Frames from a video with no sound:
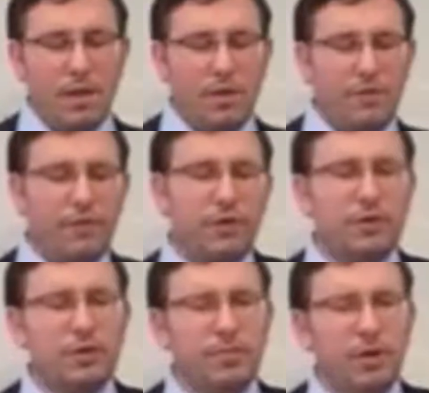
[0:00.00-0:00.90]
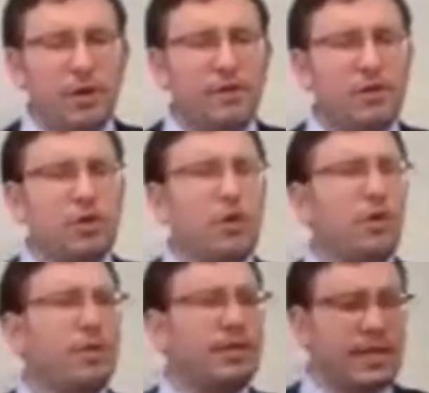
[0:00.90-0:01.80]
The first book of the Torah,
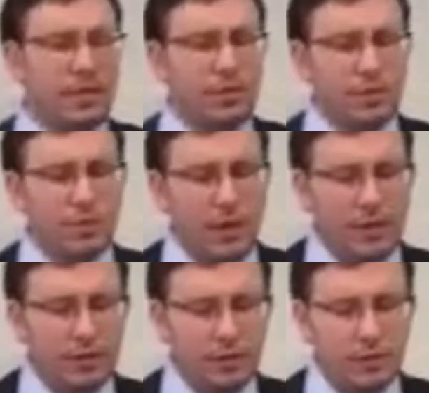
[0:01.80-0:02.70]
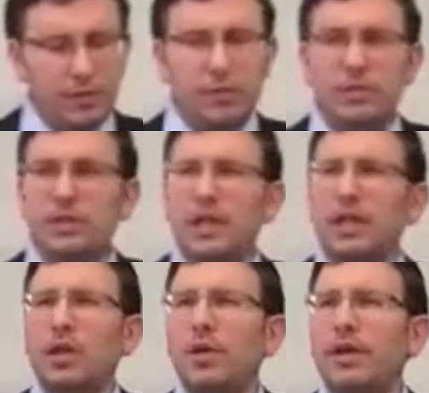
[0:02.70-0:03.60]
we said, was what?
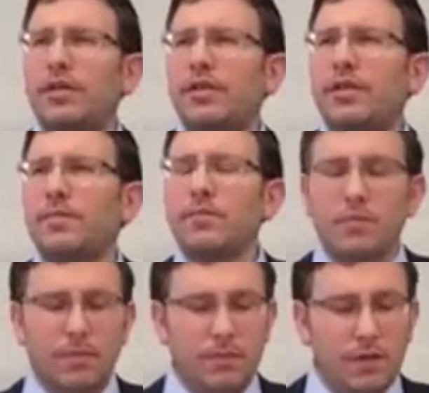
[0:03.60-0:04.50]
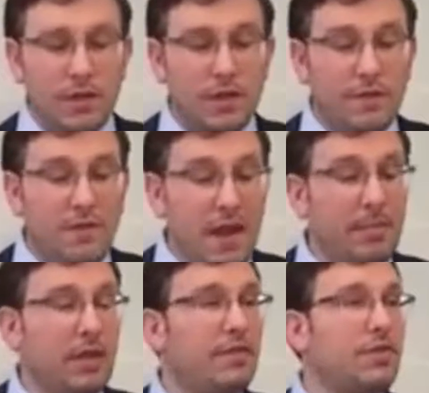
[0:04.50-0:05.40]
Dealing with the
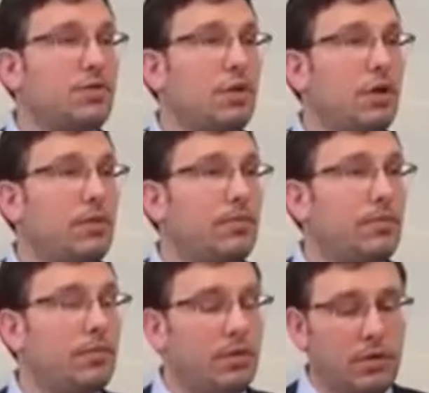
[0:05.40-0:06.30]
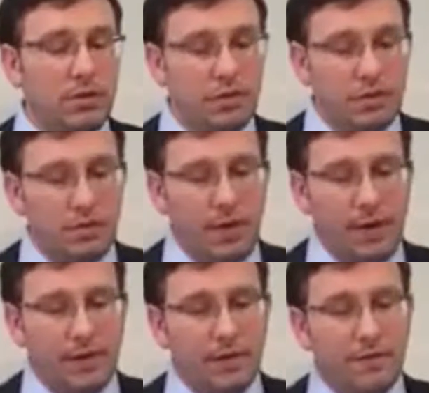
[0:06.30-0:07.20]
family of Israel,
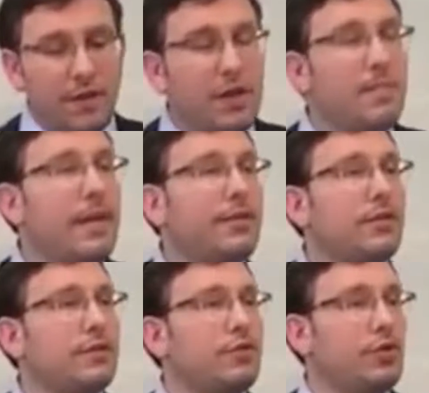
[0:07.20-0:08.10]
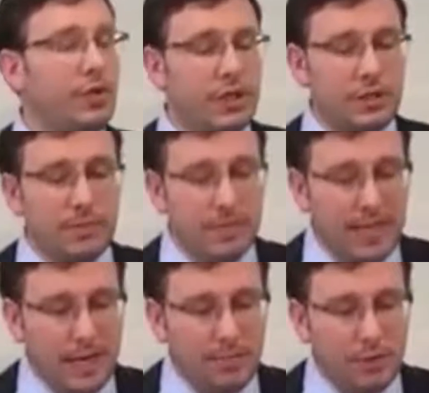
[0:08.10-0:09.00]
right? The fundamentals of Judaism. The
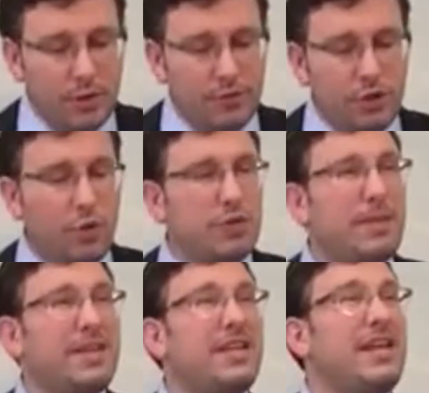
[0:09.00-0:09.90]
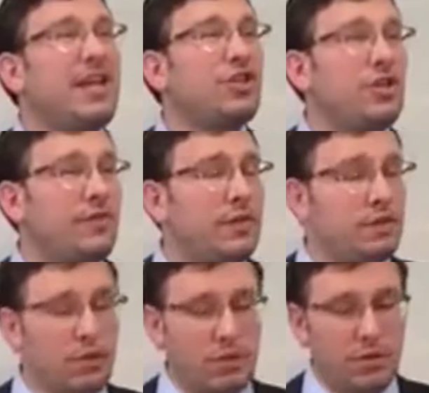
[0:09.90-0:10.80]
second book of the Torah was about the nation of
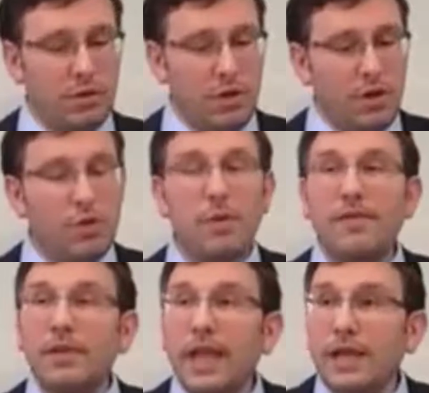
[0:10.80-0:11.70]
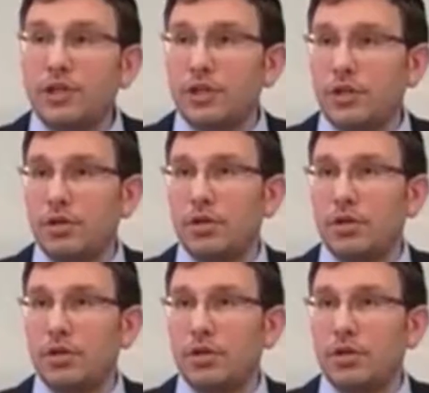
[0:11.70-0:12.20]
Israel, the revelation.